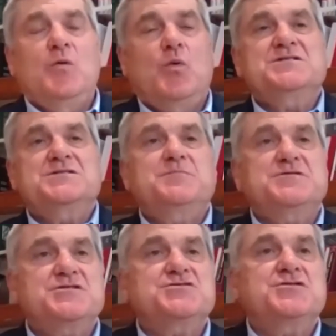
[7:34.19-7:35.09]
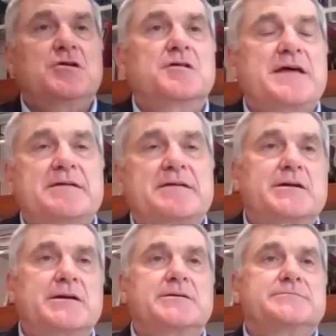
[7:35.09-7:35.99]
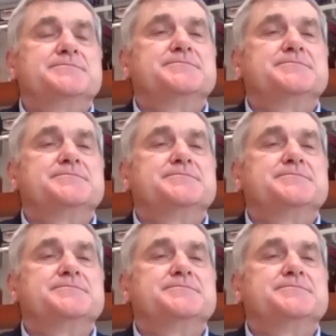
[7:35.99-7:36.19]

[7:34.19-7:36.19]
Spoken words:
What's the position on all that right now?